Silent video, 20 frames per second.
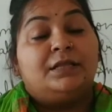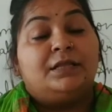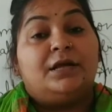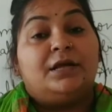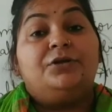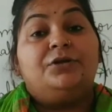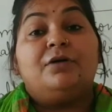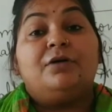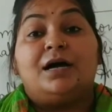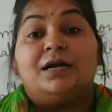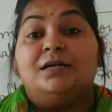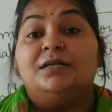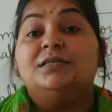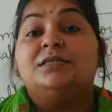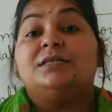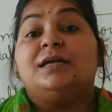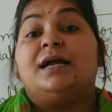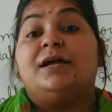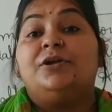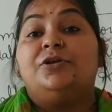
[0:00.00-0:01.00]
that you
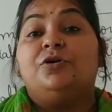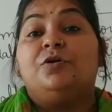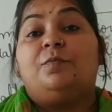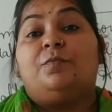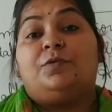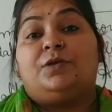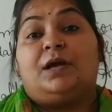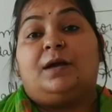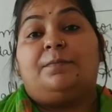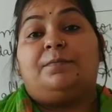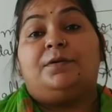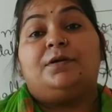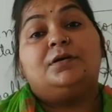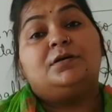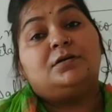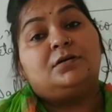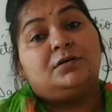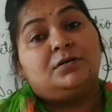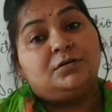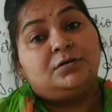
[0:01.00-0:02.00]
understand your chapter
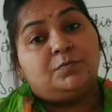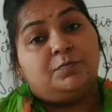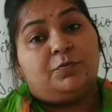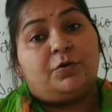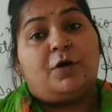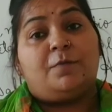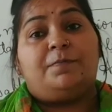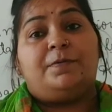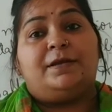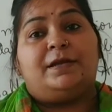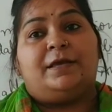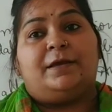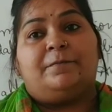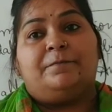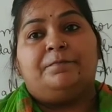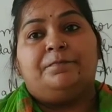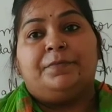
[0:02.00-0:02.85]
properly.